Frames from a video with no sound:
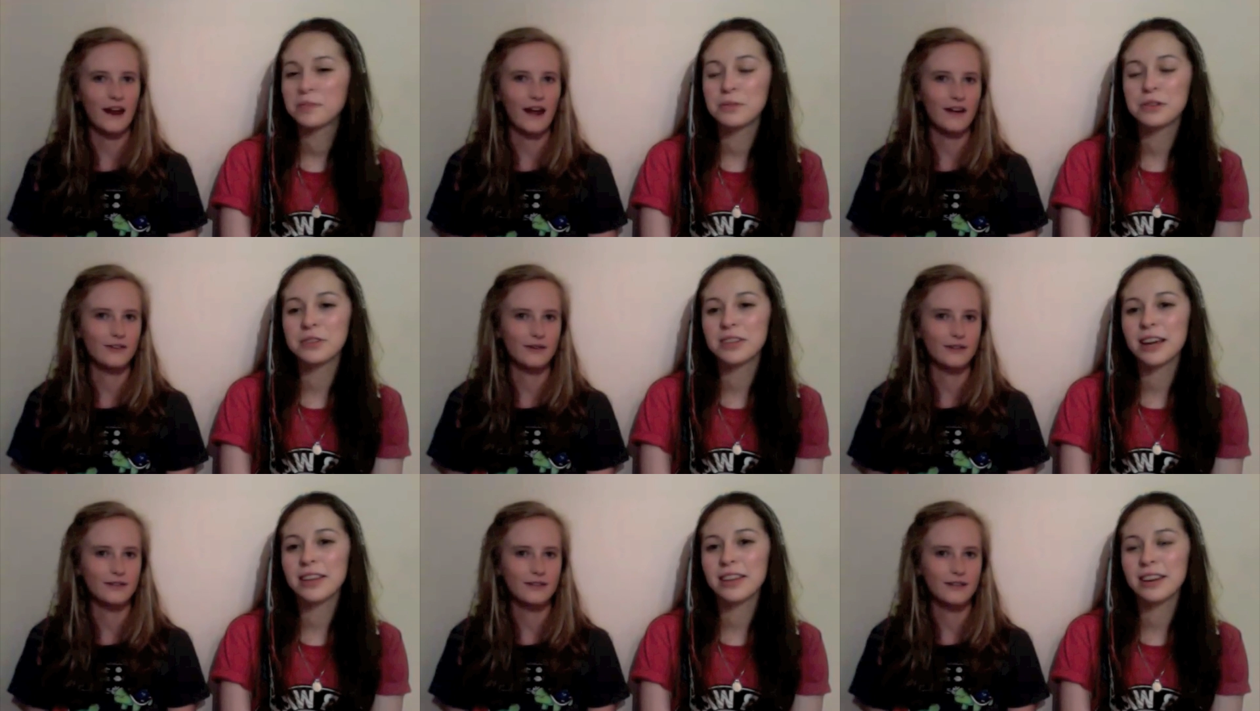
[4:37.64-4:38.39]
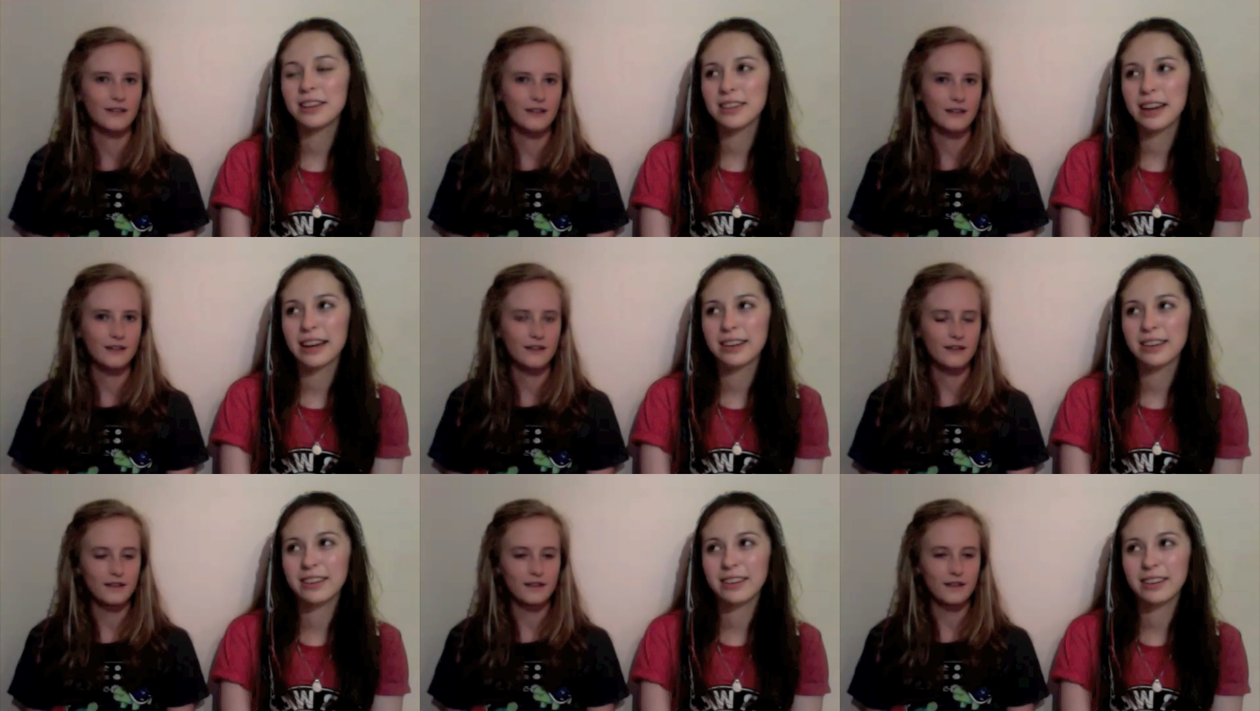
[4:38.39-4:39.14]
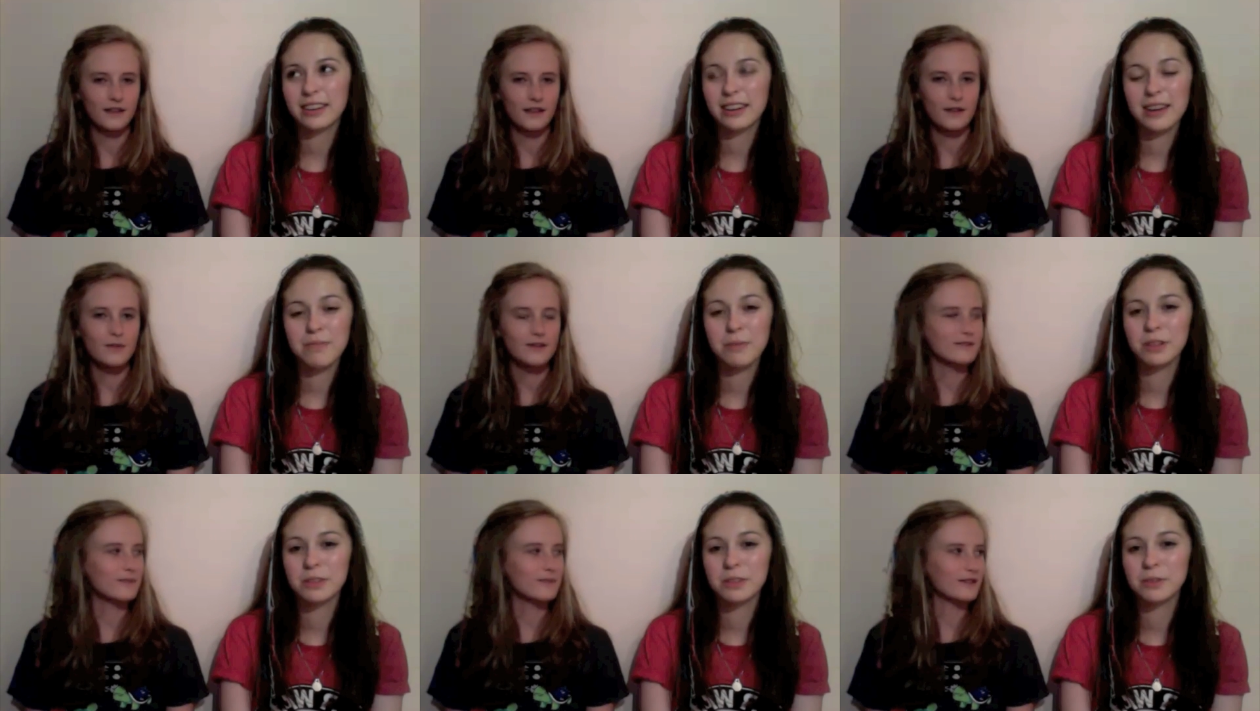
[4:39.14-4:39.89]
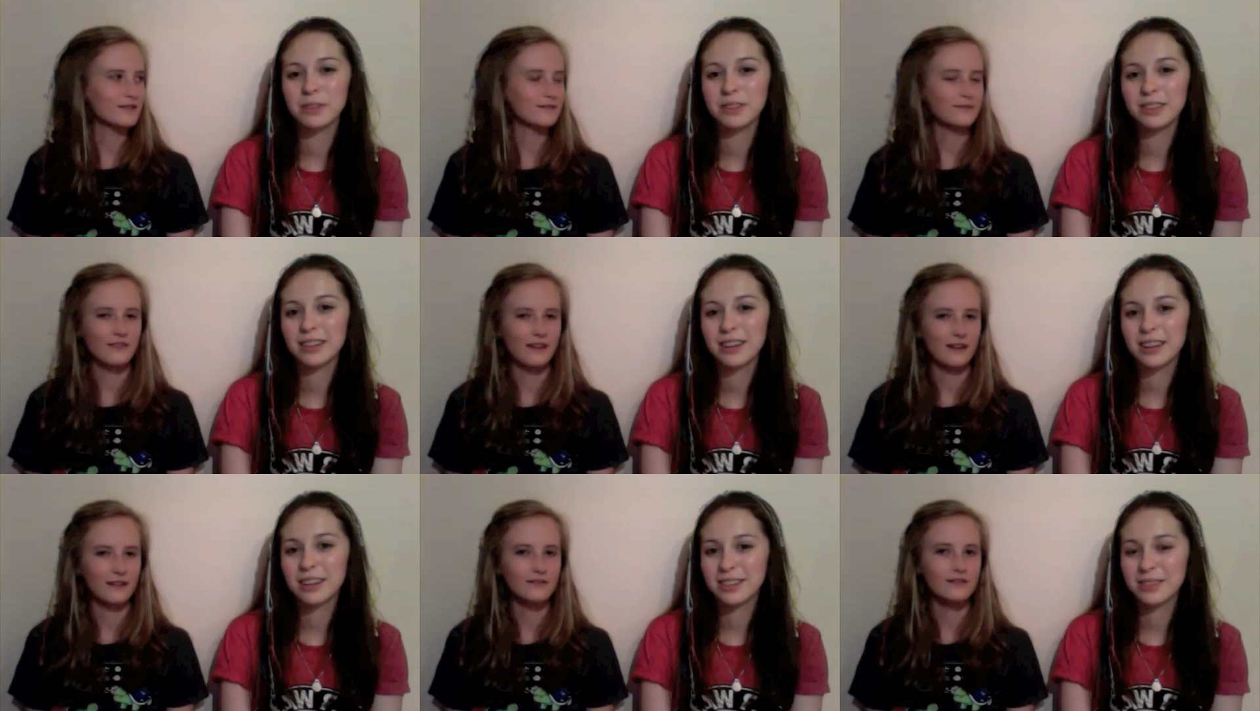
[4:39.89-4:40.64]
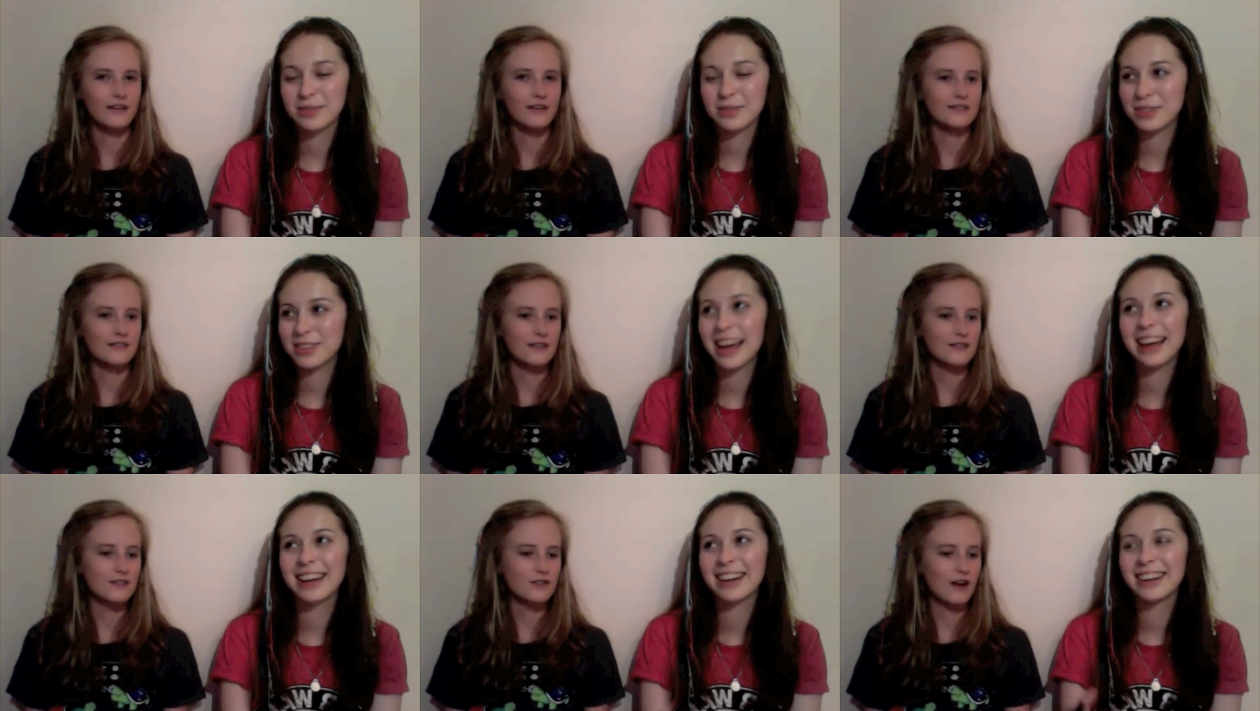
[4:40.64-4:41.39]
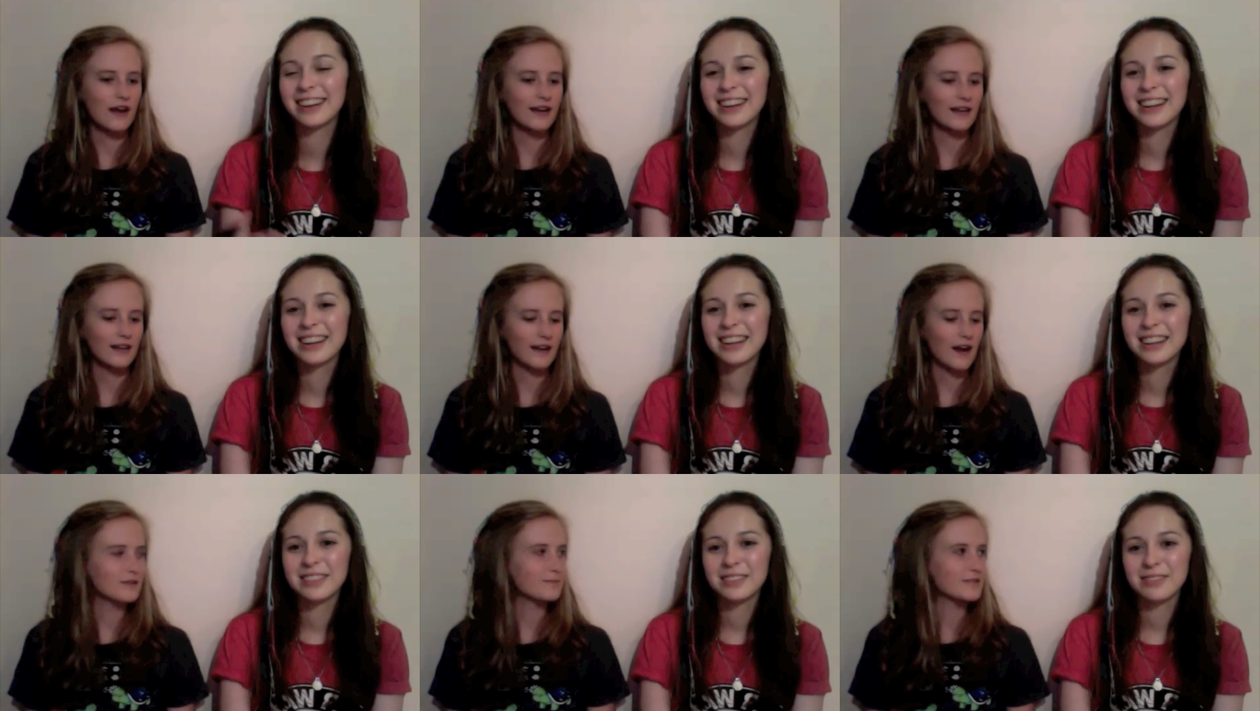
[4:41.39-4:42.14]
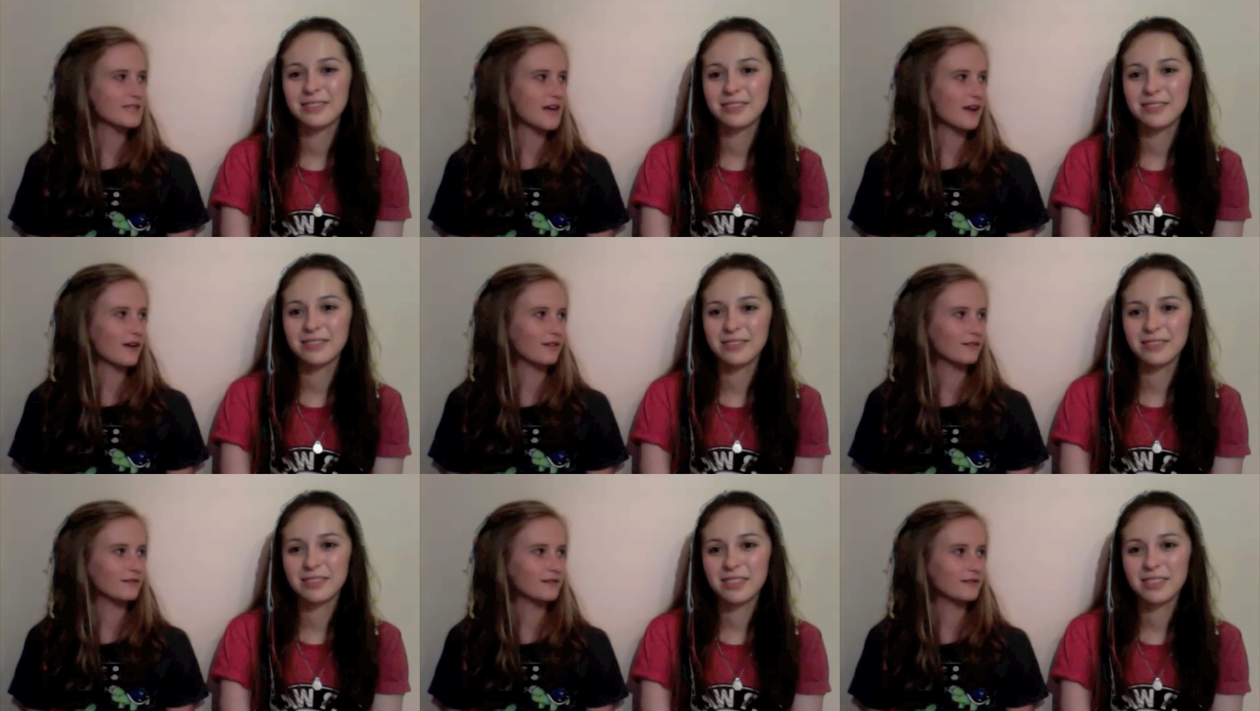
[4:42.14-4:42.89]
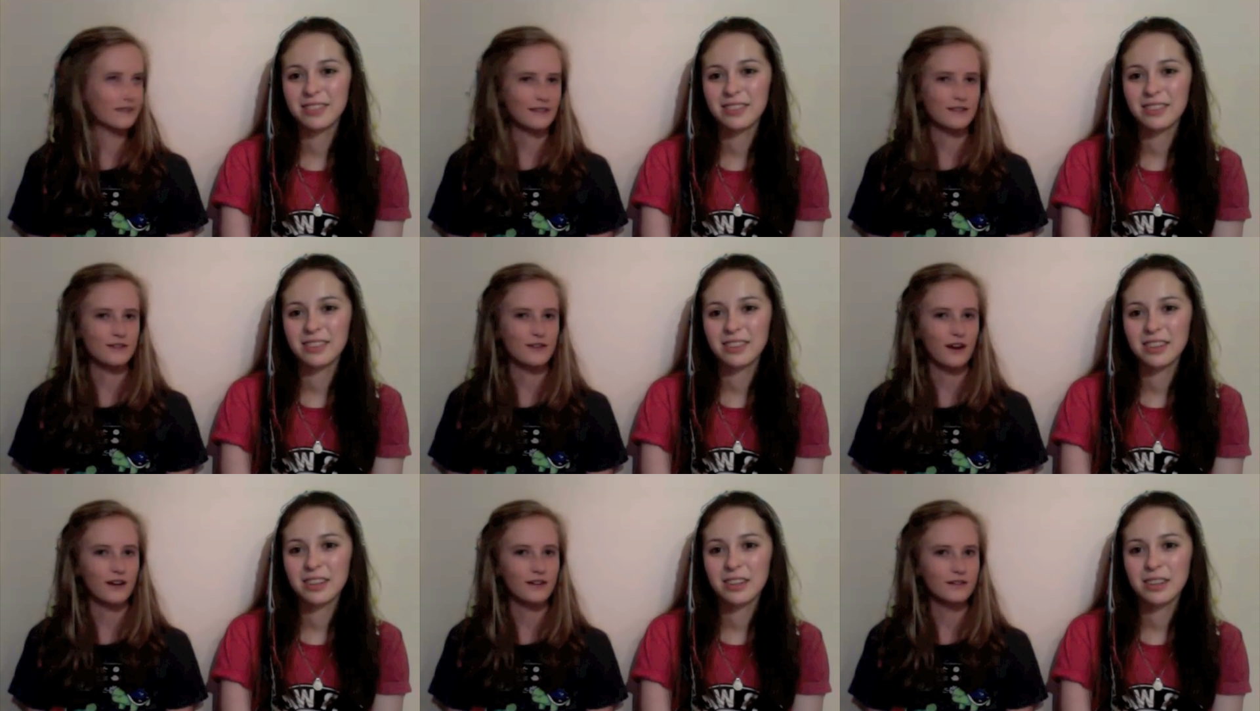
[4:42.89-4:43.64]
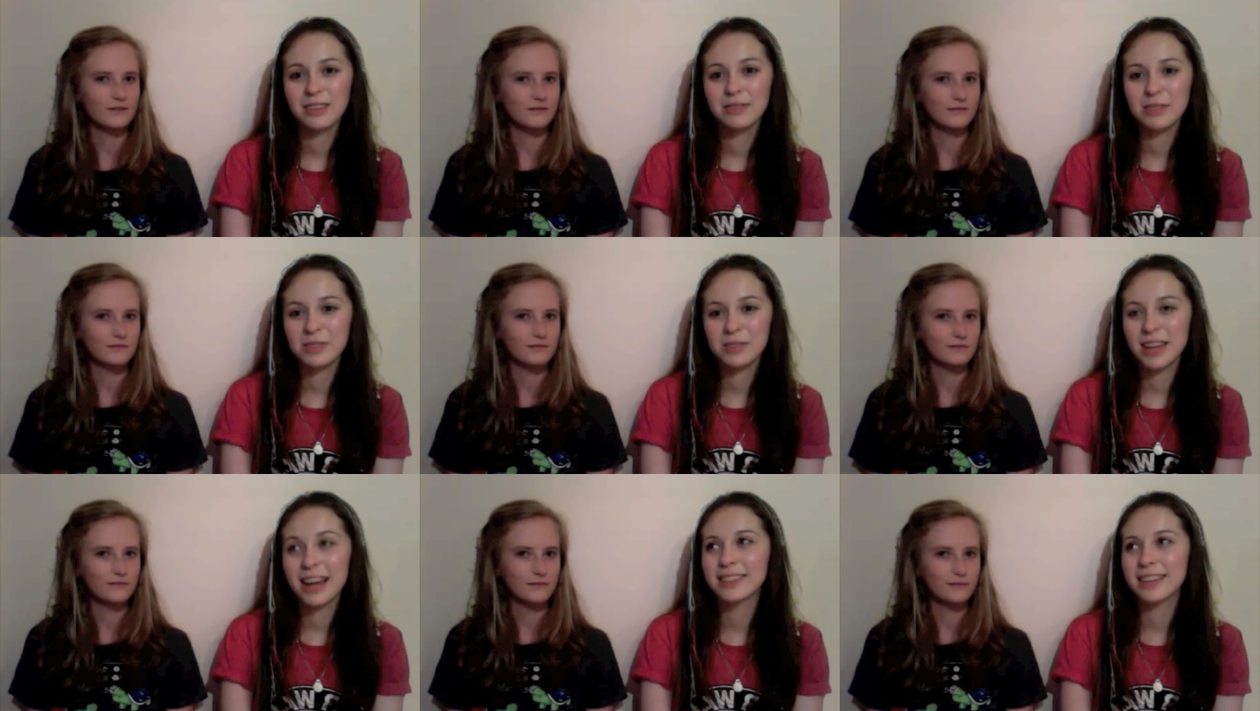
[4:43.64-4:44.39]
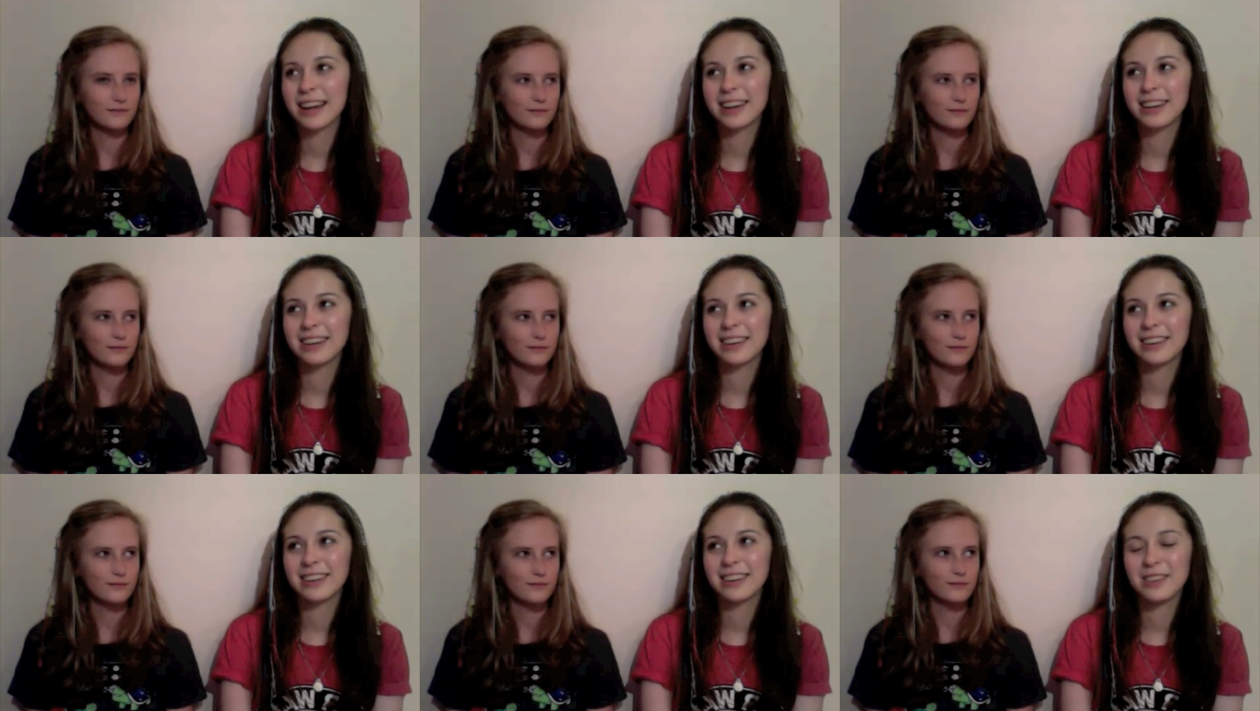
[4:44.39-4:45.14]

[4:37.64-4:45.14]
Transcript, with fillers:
Speaker 1: Would to you do say it. that it's, like,
Speaker 2: the impossible? most impossible thing. Would it's, you say... It's trying to get, like, one hundred percent on Assassin's Creed.
Speaker 1: Would you say it's, like... You